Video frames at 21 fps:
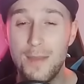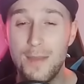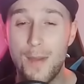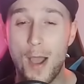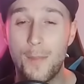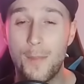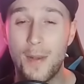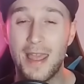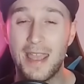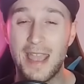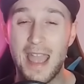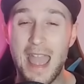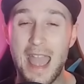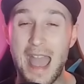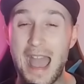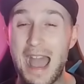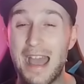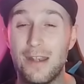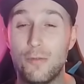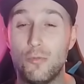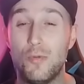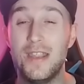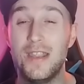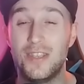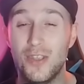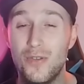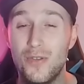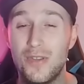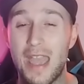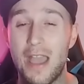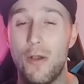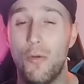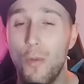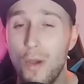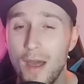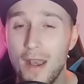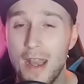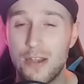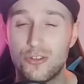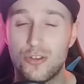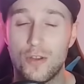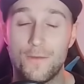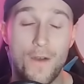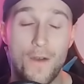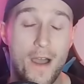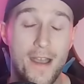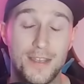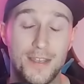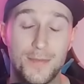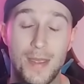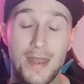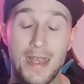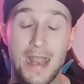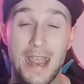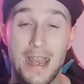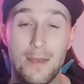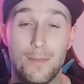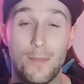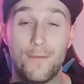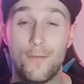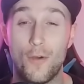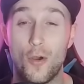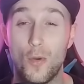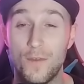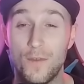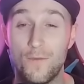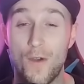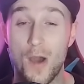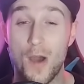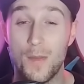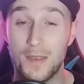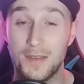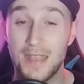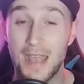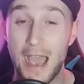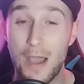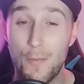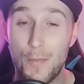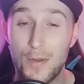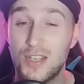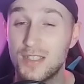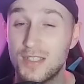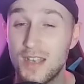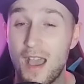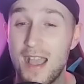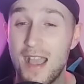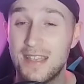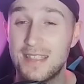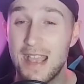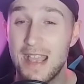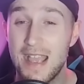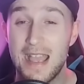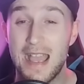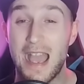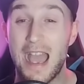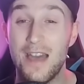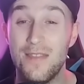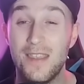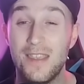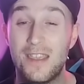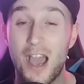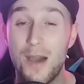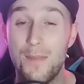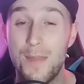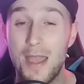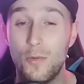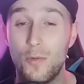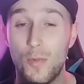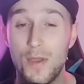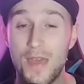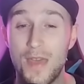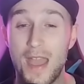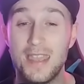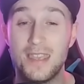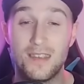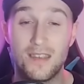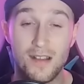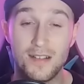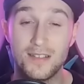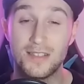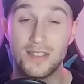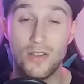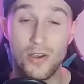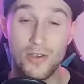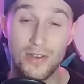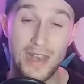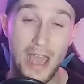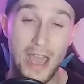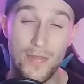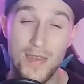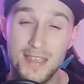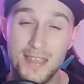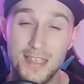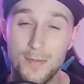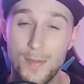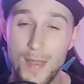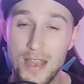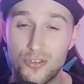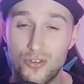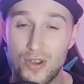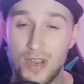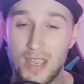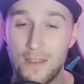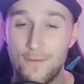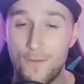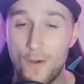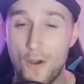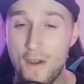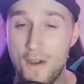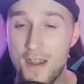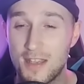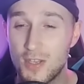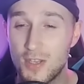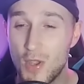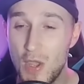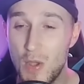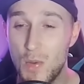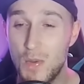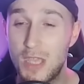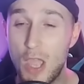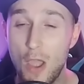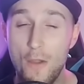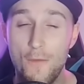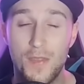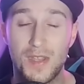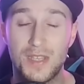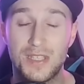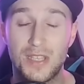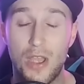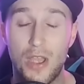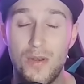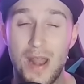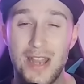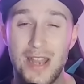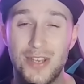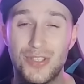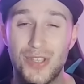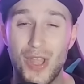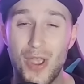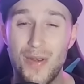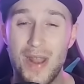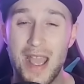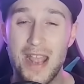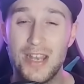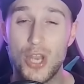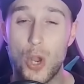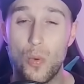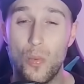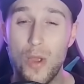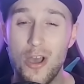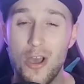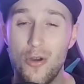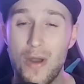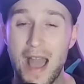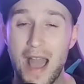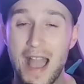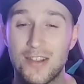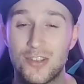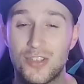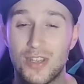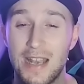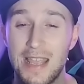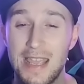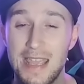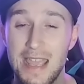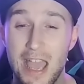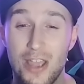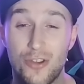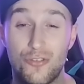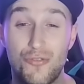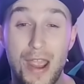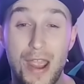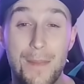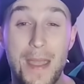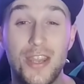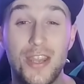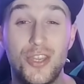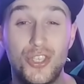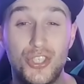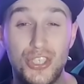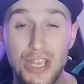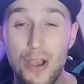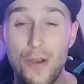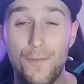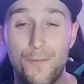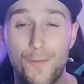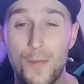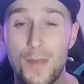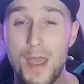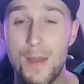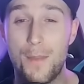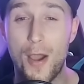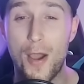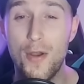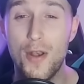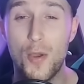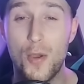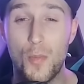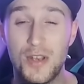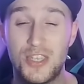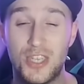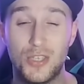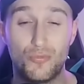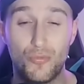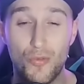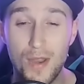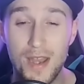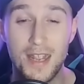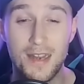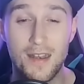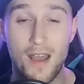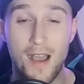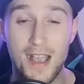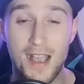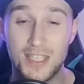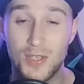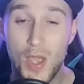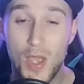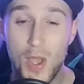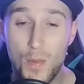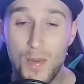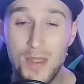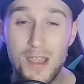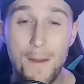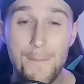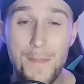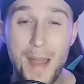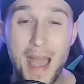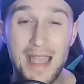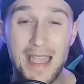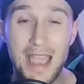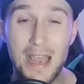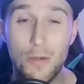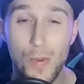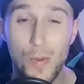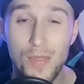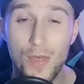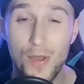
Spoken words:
bubbling it, and we do get one extra Fire Spin in before we farm them down, which is nice. And they come in with a Guzzlord. Now this is a bit tricky for us. We go for the Stone Edge. Stone Edge will actually grab a shield from the opponent, which is really nice. We come back in with